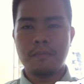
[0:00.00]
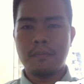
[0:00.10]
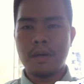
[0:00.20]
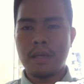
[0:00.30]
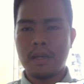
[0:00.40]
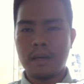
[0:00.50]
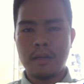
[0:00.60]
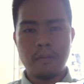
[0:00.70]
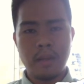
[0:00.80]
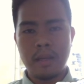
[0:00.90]
by
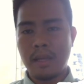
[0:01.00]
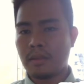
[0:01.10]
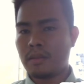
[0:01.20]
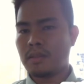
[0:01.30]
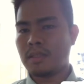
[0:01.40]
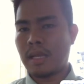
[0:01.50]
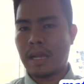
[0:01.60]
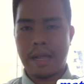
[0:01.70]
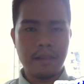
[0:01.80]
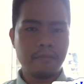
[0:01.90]
Greek letters
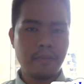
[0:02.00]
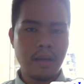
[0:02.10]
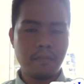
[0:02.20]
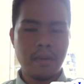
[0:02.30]
like alpha,